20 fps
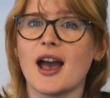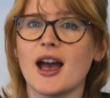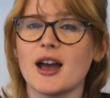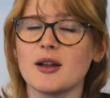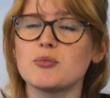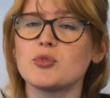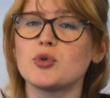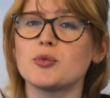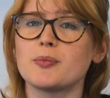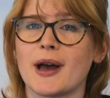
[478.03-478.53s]

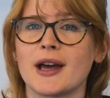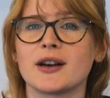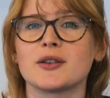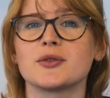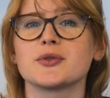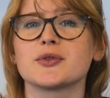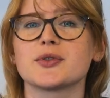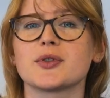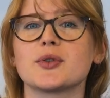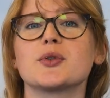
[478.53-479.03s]
add more
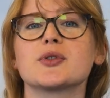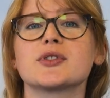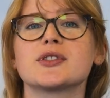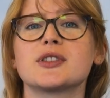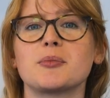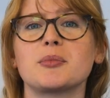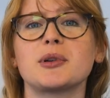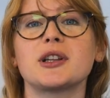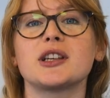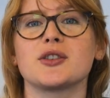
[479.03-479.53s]
panels, or
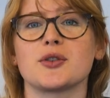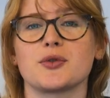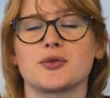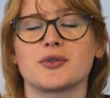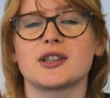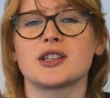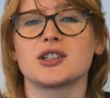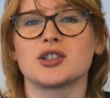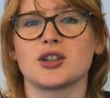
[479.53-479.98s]
simply use the